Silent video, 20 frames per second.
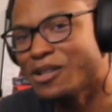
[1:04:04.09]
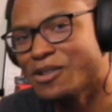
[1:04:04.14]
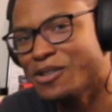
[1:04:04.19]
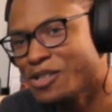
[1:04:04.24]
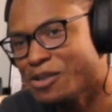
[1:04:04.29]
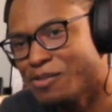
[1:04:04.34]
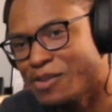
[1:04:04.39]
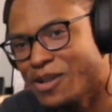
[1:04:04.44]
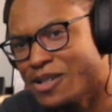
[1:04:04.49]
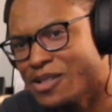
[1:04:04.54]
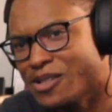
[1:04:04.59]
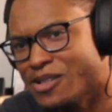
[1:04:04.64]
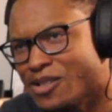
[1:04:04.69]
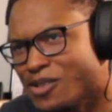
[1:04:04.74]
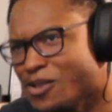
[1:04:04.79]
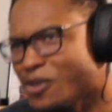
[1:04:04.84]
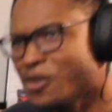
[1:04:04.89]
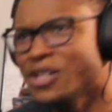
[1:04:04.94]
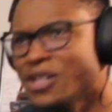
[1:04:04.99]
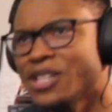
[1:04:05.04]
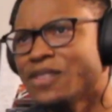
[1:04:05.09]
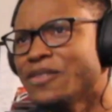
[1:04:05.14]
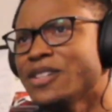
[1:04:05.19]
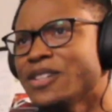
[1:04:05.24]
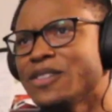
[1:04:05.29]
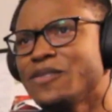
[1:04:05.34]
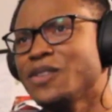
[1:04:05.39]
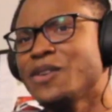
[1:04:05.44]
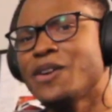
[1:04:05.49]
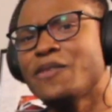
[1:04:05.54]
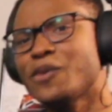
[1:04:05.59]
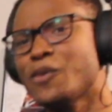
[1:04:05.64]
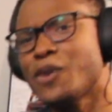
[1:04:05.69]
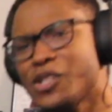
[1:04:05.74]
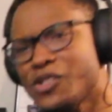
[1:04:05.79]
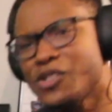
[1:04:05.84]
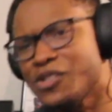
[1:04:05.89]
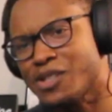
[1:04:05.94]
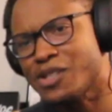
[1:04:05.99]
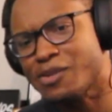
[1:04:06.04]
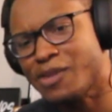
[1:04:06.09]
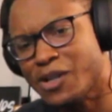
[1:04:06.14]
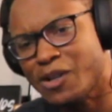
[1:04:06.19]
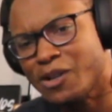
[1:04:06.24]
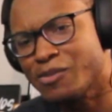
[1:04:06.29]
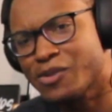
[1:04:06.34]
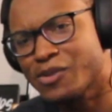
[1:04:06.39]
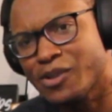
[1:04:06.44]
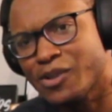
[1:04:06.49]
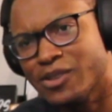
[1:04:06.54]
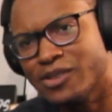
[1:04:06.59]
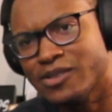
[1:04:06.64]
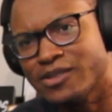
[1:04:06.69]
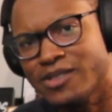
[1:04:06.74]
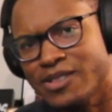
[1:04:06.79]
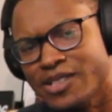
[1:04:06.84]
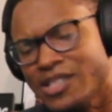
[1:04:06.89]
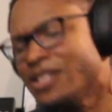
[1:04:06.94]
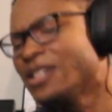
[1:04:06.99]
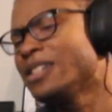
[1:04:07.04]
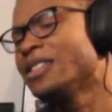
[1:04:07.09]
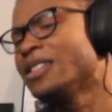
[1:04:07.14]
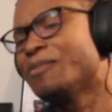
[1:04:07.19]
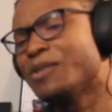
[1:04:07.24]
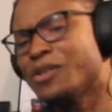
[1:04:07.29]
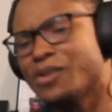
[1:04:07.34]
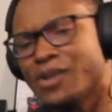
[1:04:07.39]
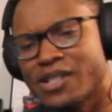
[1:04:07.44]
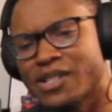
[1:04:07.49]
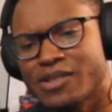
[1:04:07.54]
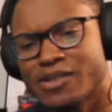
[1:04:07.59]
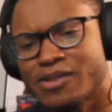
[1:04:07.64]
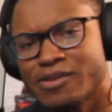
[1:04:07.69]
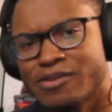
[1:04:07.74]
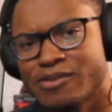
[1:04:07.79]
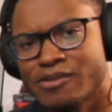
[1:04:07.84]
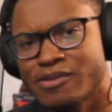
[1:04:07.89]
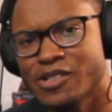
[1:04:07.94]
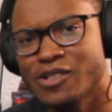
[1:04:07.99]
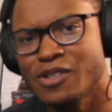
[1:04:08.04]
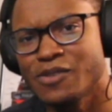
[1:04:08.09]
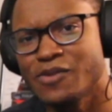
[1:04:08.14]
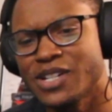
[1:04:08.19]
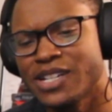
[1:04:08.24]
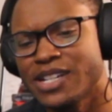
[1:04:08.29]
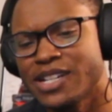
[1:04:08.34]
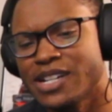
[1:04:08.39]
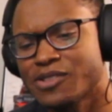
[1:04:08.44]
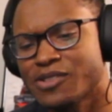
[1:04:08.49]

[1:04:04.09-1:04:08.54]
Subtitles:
your experiences, or even if you have questions about homeschool, send them to us. We'll see if we can answer